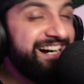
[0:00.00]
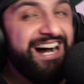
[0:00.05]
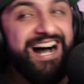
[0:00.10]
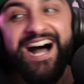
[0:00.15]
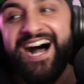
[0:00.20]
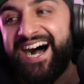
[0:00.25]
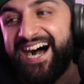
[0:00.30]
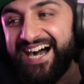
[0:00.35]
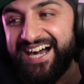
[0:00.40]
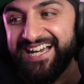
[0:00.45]

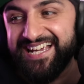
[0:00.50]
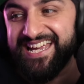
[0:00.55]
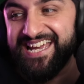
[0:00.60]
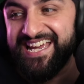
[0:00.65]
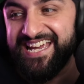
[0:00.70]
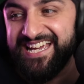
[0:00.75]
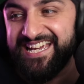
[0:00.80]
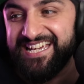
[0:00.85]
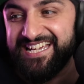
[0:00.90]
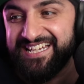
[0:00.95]

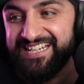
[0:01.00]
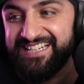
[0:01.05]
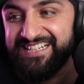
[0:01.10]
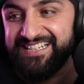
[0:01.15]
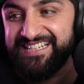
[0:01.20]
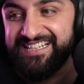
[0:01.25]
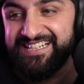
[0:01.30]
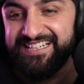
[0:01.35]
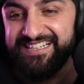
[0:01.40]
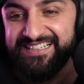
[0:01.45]
Hoggy,
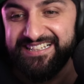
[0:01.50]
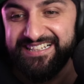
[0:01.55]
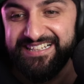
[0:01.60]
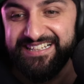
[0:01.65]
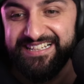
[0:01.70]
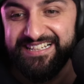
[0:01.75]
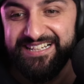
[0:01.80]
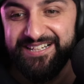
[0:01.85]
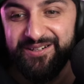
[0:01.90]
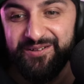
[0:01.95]

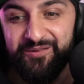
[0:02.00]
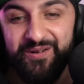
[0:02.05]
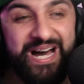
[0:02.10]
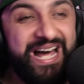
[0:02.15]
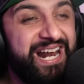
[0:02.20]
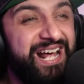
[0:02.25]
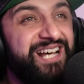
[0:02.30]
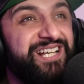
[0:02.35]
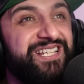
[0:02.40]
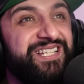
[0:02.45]

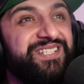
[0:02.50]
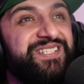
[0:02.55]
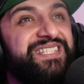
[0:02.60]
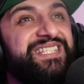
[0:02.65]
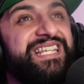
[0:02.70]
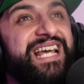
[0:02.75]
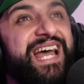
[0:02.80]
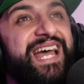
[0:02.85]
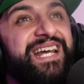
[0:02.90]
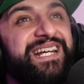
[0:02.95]
what are you
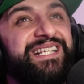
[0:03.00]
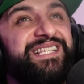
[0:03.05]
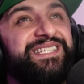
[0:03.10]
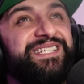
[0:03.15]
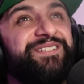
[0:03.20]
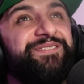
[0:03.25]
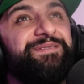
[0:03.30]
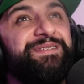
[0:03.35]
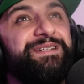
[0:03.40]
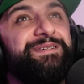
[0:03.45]
saying
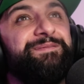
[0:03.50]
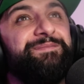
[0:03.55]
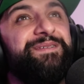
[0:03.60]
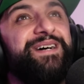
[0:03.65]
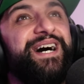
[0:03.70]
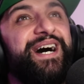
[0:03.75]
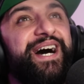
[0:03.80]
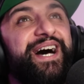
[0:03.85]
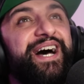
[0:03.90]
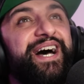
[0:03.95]
to me,
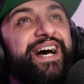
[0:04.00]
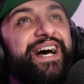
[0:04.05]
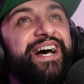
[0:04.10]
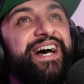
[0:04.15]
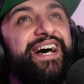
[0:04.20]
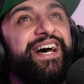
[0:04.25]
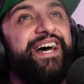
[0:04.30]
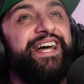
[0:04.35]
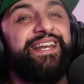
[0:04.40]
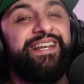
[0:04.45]

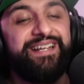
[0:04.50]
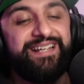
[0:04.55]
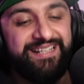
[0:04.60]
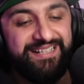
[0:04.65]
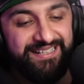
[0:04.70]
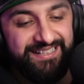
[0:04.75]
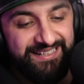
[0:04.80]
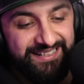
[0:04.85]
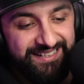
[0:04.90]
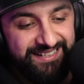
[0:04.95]
man?
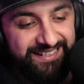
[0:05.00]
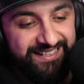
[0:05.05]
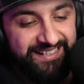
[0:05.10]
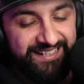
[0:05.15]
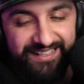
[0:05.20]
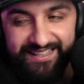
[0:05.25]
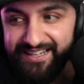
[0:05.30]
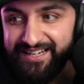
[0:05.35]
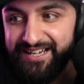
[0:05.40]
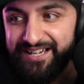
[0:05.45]

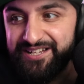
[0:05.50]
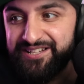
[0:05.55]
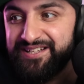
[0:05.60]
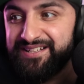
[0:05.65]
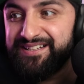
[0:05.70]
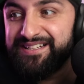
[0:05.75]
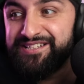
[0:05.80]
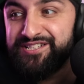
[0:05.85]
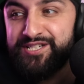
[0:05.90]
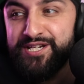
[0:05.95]

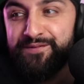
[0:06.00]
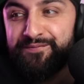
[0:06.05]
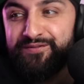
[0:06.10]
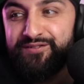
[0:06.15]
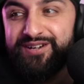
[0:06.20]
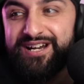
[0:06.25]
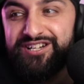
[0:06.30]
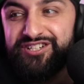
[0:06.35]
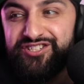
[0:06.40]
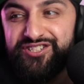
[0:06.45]

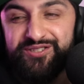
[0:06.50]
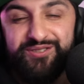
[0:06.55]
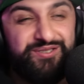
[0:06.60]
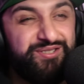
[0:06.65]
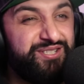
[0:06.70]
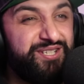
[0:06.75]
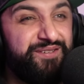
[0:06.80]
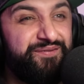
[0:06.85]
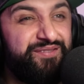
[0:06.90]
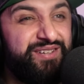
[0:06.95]

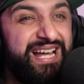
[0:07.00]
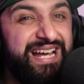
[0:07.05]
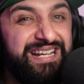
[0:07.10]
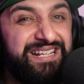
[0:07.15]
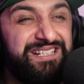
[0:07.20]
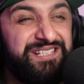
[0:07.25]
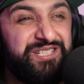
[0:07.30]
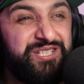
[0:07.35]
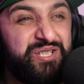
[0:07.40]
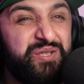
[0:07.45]
Differentials of
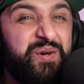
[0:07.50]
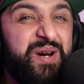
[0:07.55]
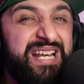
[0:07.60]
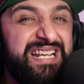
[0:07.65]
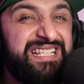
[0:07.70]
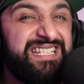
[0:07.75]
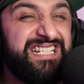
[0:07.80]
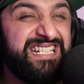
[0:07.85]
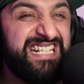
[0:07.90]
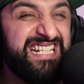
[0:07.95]
like
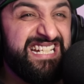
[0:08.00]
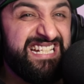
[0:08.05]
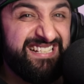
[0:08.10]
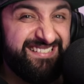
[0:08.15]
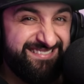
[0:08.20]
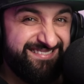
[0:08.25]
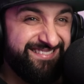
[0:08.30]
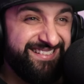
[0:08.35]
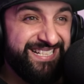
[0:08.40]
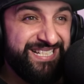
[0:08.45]
20,
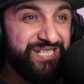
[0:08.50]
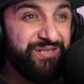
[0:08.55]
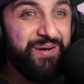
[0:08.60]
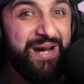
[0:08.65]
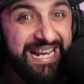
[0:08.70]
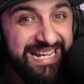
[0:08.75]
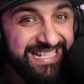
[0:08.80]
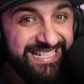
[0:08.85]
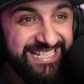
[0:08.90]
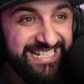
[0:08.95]

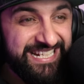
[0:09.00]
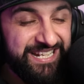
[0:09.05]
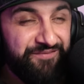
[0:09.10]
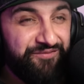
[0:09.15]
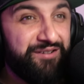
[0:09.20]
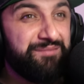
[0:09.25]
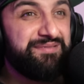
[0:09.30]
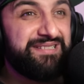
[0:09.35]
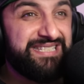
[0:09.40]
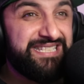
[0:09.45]
20,
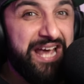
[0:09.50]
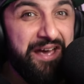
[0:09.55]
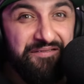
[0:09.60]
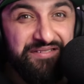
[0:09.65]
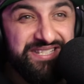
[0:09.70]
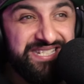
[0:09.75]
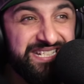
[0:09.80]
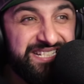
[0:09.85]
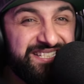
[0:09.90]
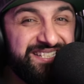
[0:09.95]
from
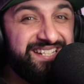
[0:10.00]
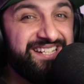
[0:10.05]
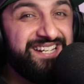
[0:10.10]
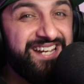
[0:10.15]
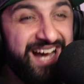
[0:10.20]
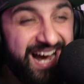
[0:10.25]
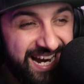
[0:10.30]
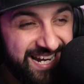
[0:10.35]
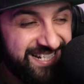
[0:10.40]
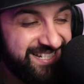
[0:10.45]
70 to
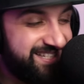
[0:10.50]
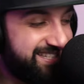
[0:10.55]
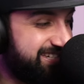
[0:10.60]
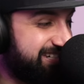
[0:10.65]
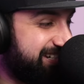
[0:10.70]
90.